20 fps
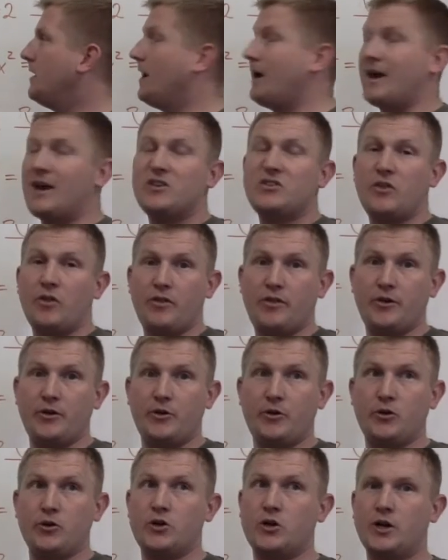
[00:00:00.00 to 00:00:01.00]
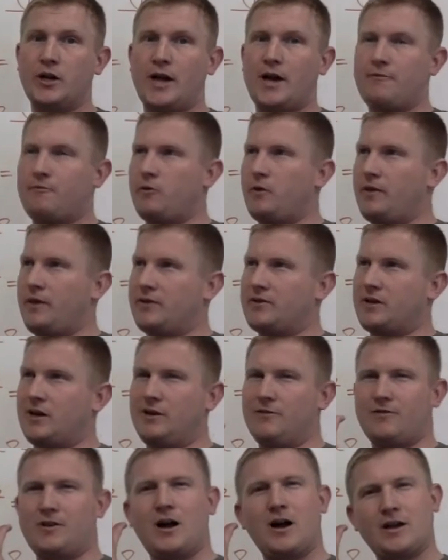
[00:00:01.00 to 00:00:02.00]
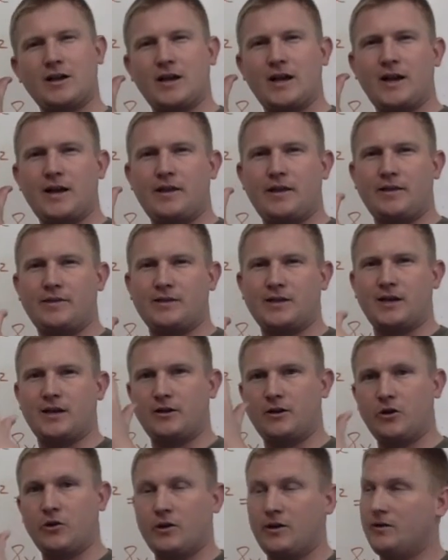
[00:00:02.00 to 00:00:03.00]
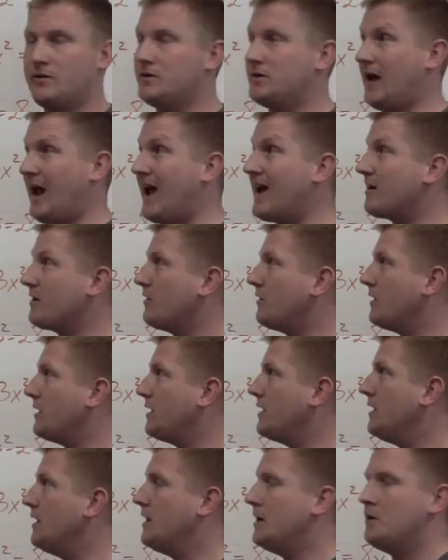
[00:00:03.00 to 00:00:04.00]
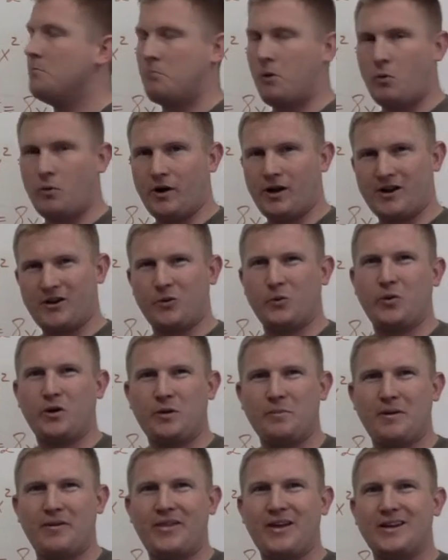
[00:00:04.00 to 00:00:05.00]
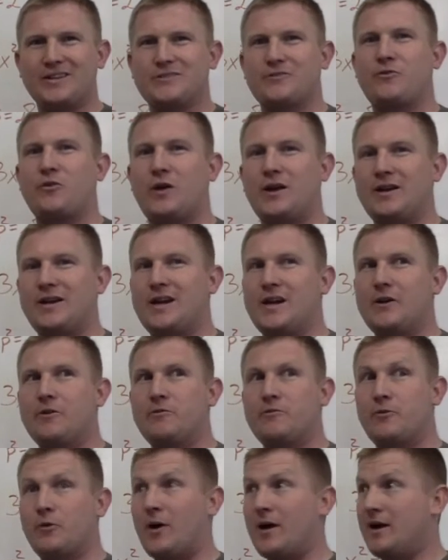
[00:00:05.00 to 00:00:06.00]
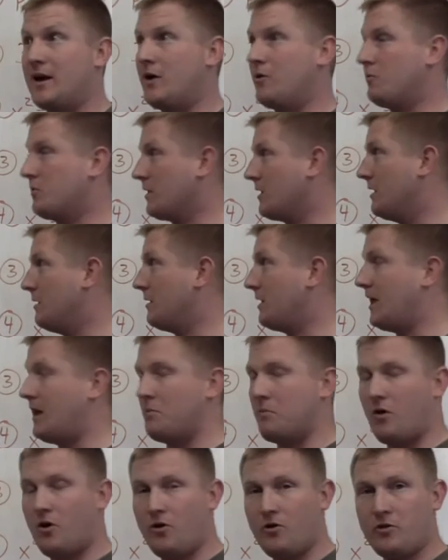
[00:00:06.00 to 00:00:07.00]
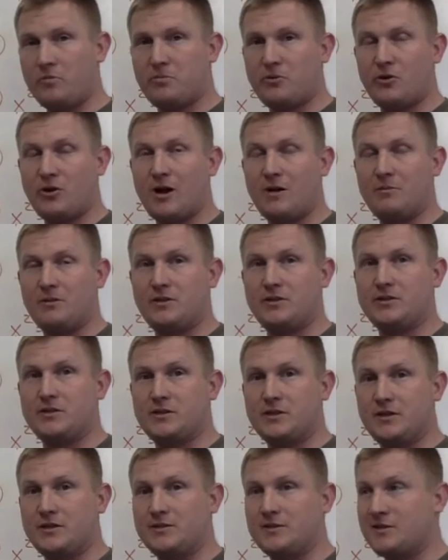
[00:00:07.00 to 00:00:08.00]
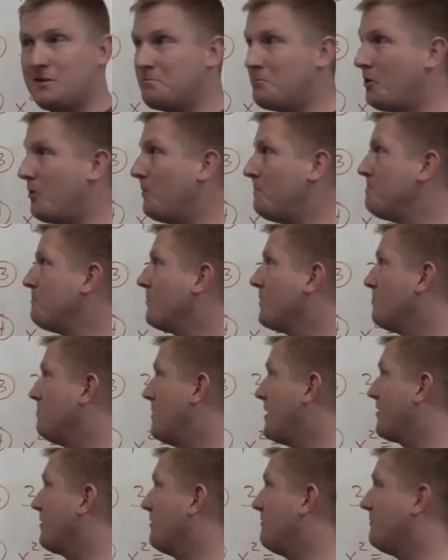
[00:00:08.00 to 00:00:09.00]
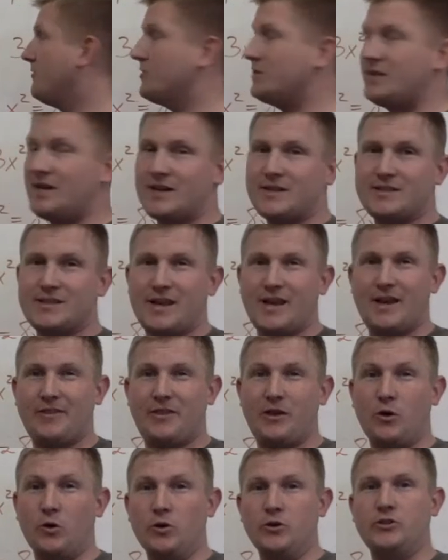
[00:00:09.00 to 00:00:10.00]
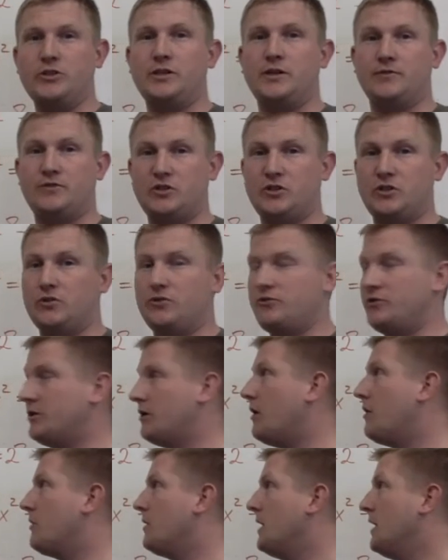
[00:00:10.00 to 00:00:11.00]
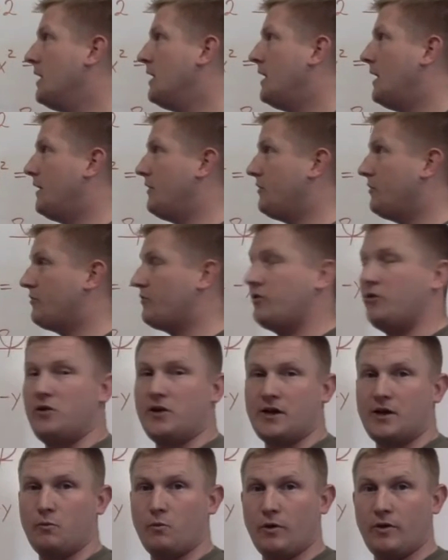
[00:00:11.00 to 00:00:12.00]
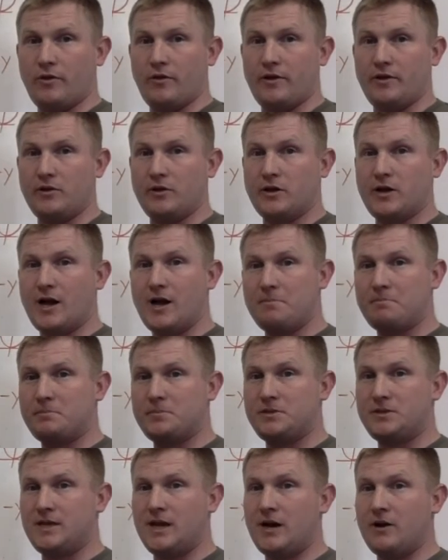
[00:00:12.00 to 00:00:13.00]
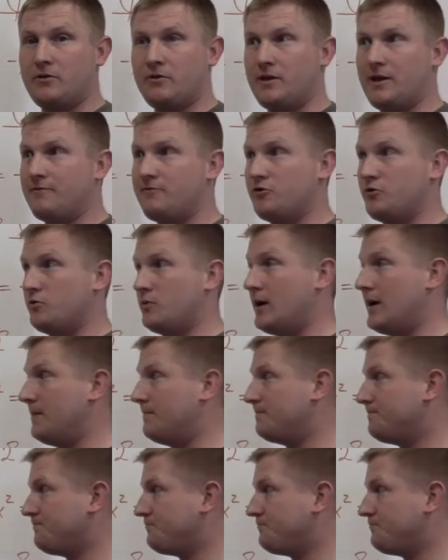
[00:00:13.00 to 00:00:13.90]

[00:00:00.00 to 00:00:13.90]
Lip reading: I guess in theory you could have one that's kind of cockeyed, that's kind of going diagonally, but we're not going to worry about that for right now. For right now, we're going to keep all the parabolas simple, make their vertex at the origin of 0, 0, and just look whether they look up, down, left, or right.